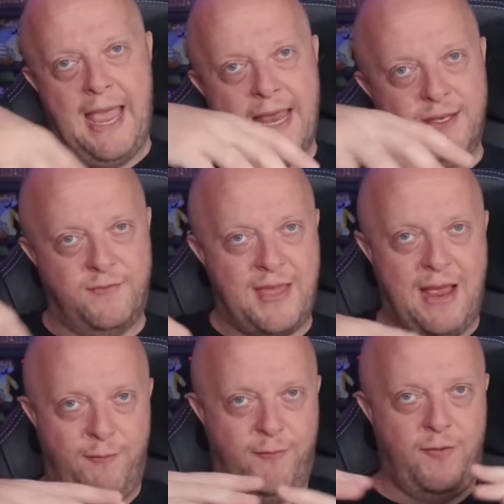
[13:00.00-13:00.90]
end of
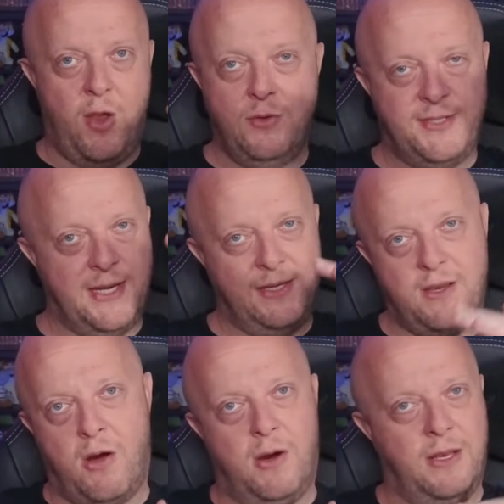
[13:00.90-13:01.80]
that floating
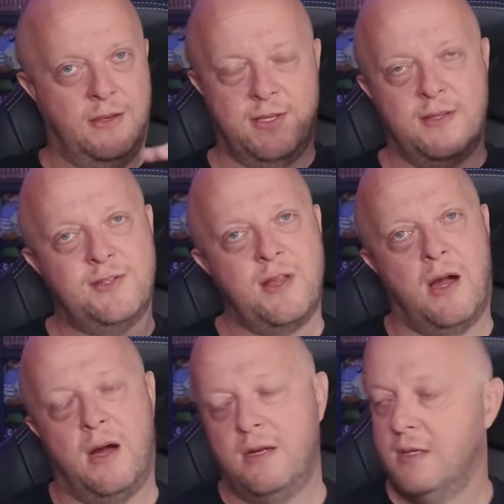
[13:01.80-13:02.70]
island at the
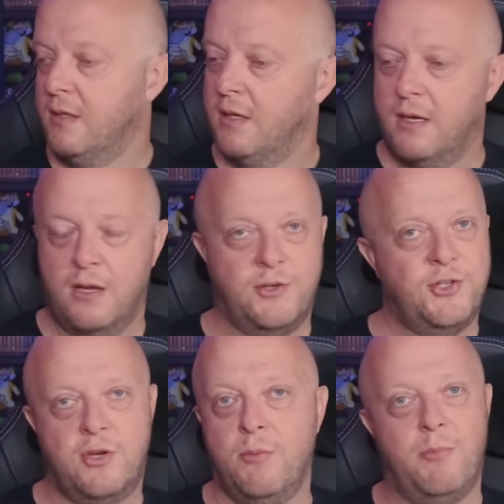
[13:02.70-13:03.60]
start. And I just
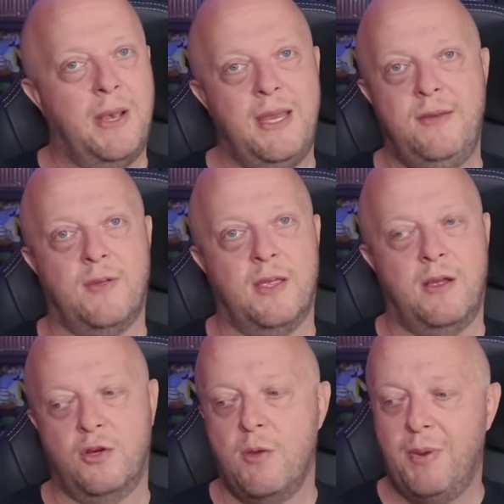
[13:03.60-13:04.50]
couldn't believe it.
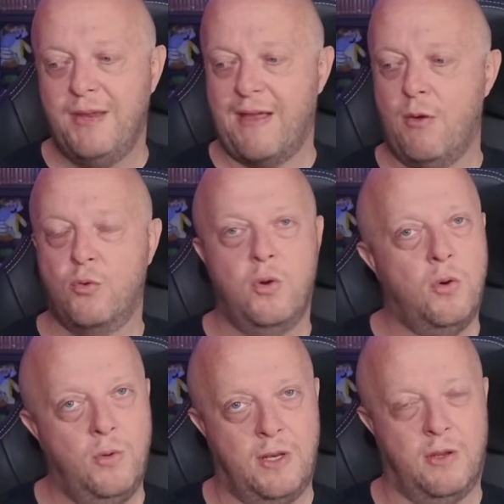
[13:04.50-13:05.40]
I couldn't believe how
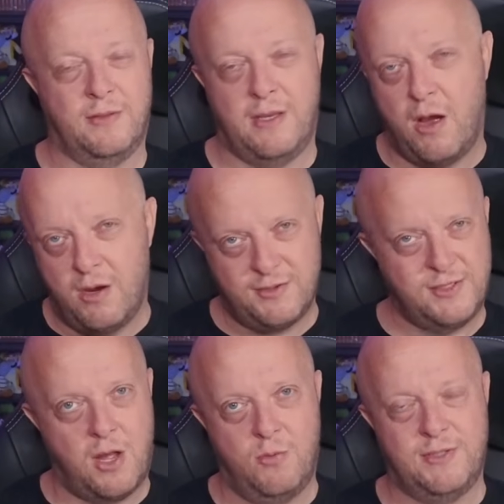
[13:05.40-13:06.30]
cool it looked. The art
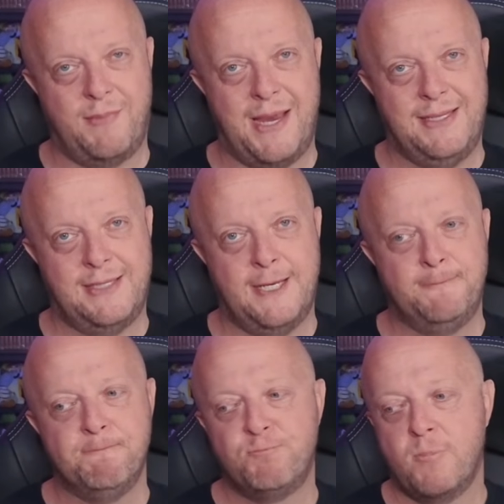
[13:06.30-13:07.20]
style was
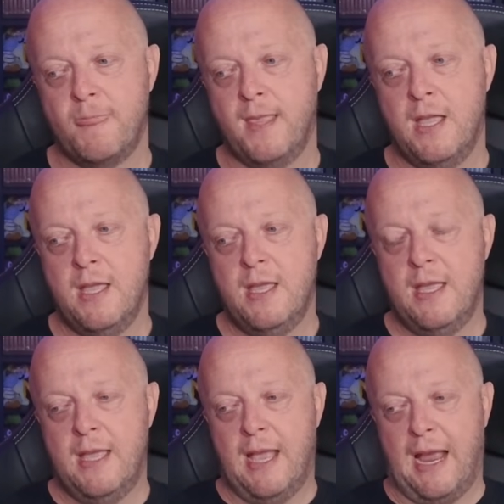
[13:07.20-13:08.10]
amazing.
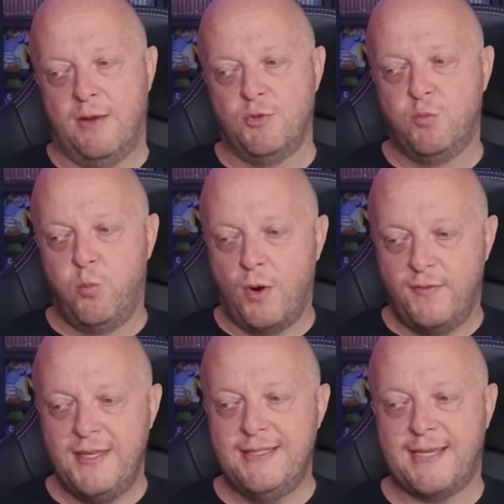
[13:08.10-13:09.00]
And it was one of
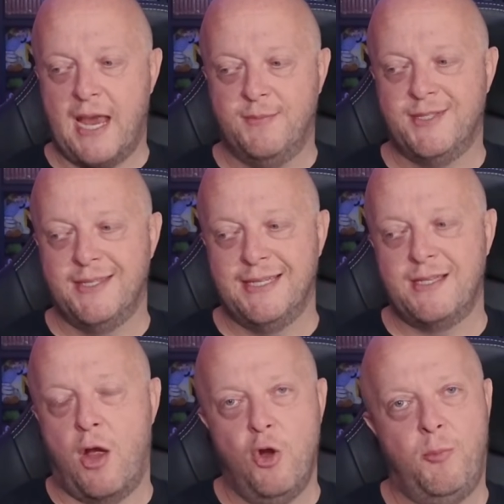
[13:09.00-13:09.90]
these games that
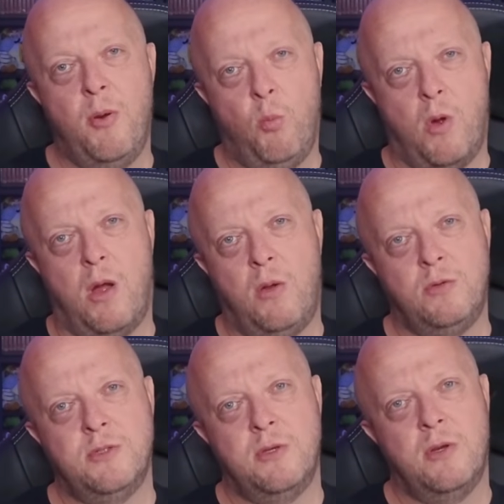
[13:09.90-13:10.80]
did open
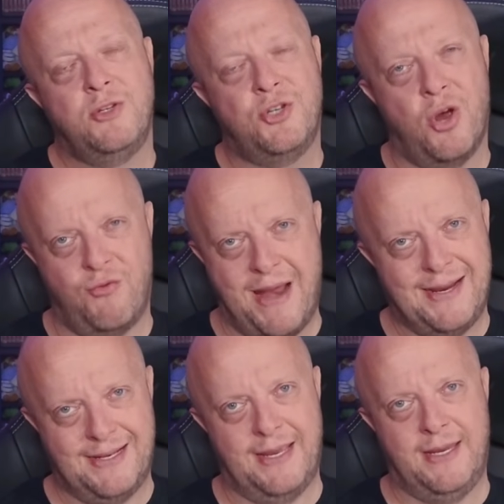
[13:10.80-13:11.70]
world
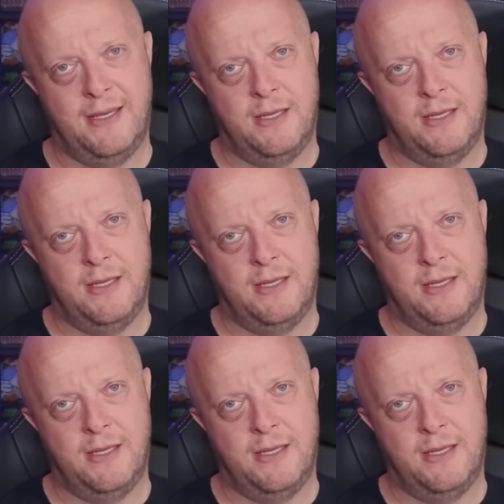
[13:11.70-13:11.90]
correctly.